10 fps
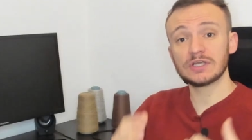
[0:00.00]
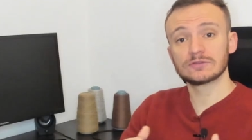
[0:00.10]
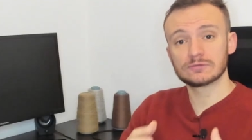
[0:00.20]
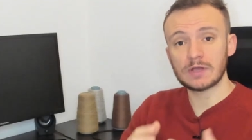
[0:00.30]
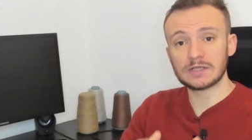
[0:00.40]

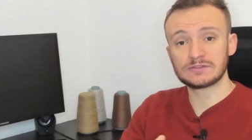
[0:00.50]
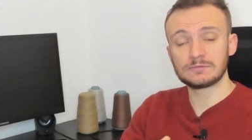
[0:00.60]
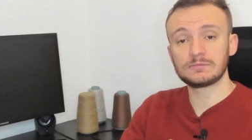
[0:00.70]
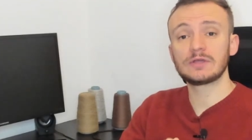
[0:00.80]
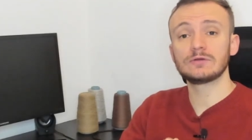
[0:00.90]

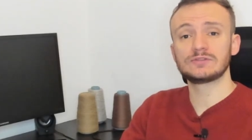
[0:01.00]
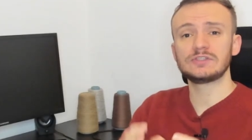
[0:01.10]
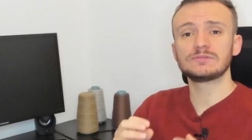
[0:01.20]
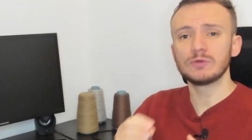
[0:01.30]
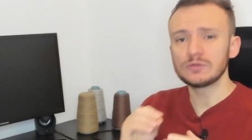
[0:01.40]
texturizing because
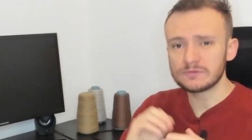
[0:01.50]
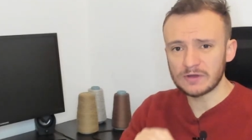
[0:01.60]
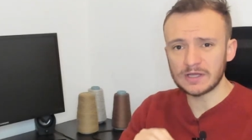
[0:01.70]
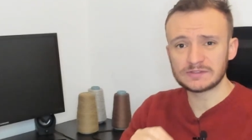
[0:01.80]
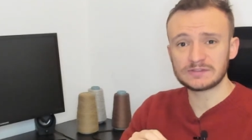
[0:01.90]
it
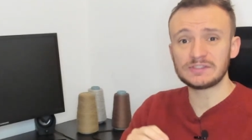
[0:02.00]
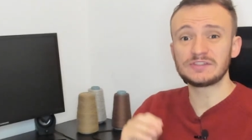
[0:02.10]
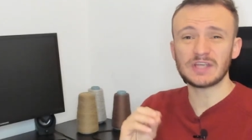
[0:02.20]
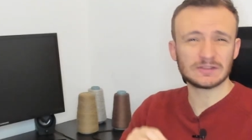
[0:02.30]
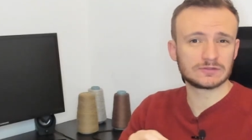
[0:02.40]
modifies the
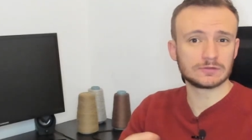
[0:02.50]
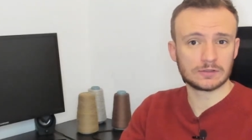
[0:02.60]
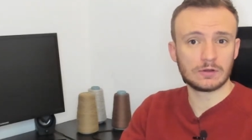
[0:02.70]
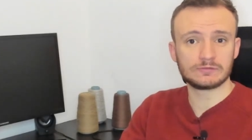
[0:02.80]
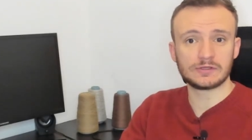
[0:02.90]

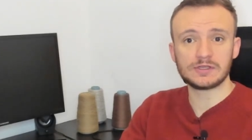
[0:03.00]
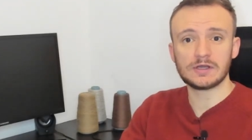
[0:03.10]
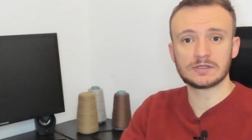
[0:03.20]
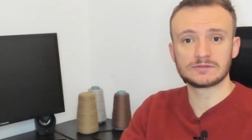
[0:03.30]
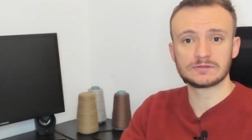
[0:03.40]
texture of the
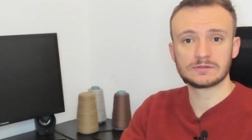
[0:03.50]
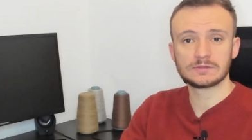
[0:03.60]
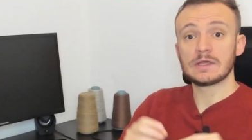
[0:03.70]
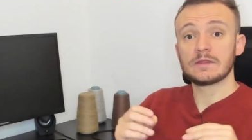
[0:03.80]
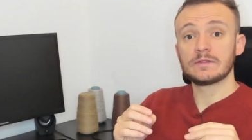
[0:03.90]
yarns.
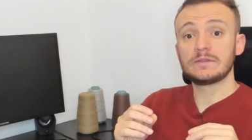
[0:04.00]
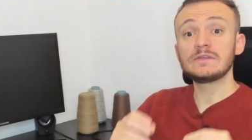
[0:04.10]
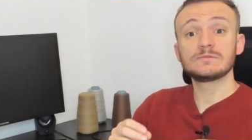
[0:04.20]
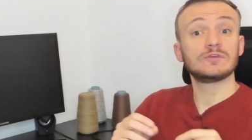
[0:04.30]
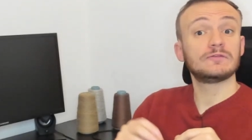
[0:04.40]

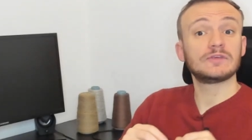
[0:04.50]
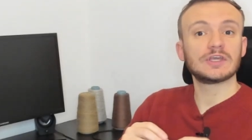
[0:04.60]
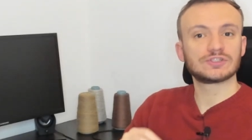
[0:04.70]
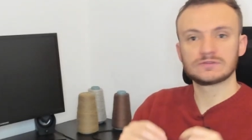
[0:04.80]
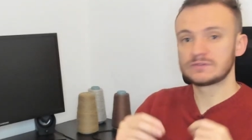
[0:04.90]
These
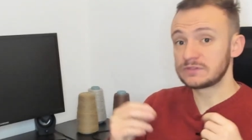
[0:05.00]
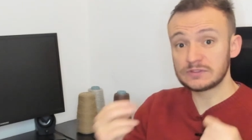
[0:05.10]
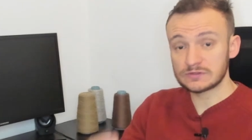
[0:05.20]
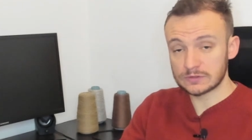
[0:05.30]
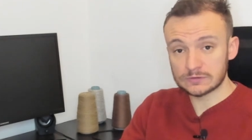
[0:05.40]
modifications,
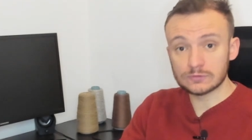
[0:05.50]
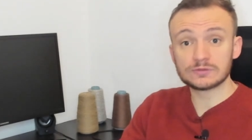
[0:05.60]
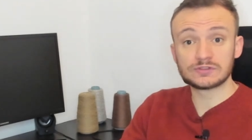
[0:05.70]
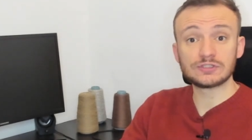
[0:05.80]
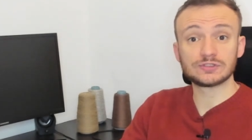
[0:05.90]
this
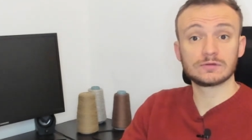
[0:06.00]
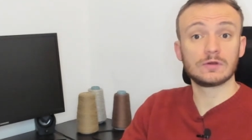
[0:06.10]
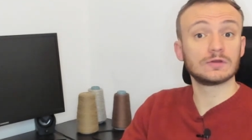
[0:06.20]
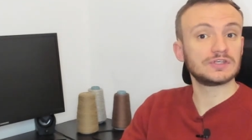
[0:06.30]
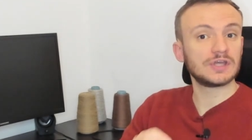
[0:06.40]
texturization
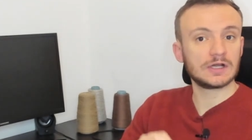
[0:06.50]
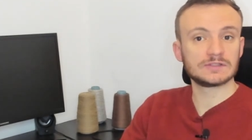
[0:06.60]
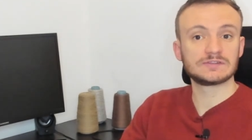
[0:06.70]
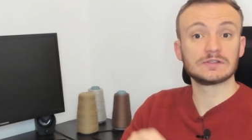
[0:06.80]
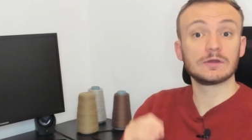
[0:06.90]
on
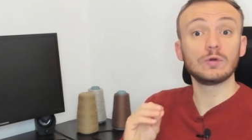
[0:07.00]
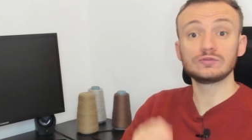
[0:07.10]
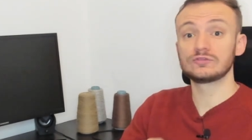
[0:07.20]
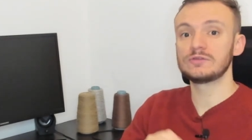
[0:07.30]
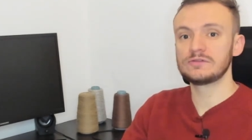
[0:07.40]
yarns
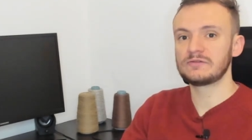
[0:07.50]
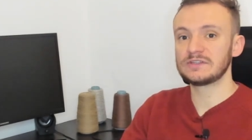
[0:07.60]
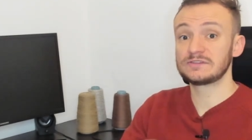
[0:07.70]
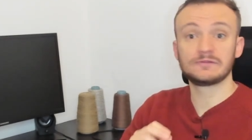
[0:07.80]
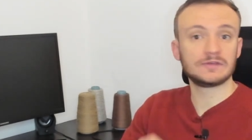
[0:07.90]
also
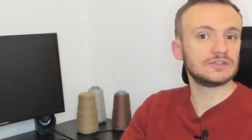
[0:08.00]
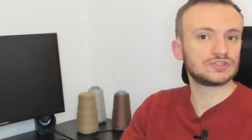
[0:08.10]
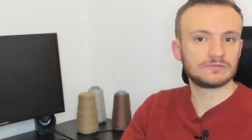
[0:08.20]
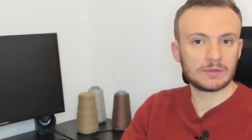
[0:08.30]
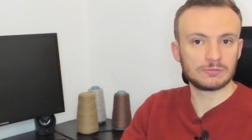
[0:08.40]
modifies the
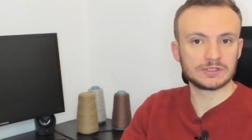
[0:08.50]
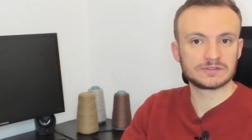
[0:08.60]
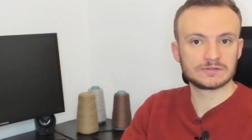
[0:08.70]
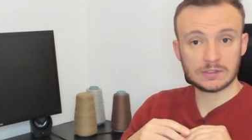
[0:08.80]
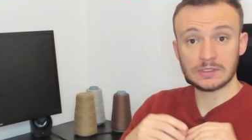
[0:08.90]
finished
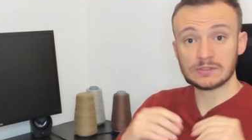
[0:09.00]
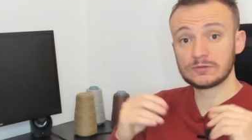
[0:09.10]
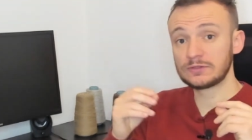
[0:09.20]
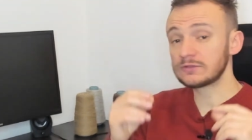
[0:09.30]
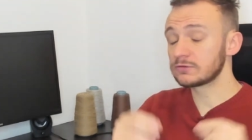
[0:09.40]
fabrics.
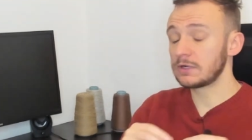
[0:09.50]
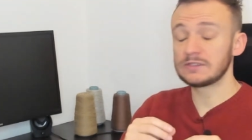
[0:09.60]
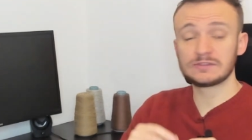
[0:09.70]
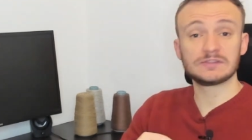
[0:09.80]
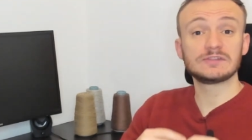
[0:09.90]
So
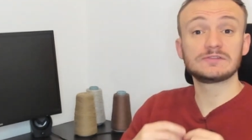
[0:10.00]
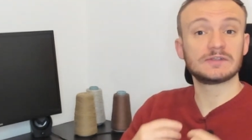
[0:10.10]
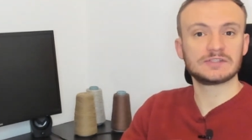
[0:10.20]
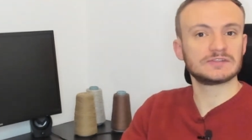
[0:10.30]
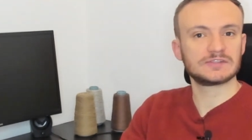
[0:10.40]
texturizing is
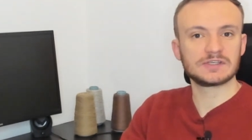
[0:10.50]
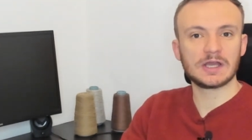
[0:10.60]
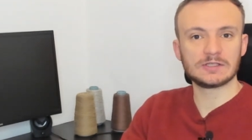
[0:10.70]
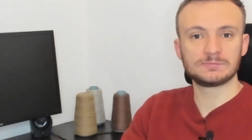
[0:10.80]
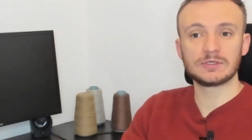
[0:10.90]
fantastic guys